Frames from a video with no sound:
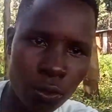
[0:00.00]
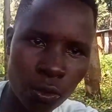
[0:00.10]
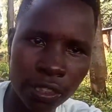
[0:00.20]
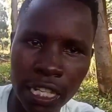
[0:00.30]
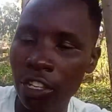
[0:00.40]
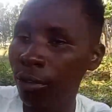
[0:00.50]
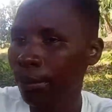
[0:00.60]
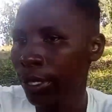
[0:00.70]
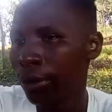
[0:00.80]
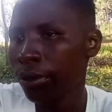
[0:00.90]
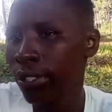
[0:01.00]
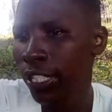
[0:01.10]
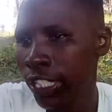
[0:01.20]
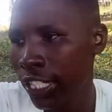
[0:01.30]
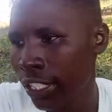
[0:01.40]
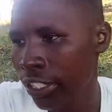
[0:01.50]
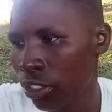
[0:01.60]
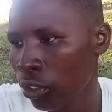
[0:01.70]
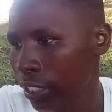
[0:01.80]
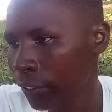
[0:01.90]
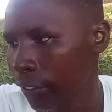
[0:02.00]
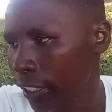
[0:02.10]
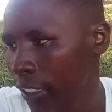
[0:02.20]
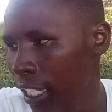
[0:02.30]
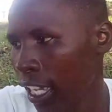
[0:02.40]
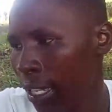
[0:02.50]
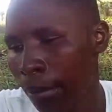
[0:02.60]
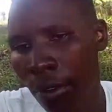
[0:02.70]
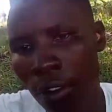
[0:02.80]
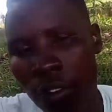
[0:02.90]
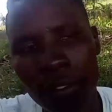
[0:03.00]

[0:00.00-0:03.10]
what I hope, because this is not the first time of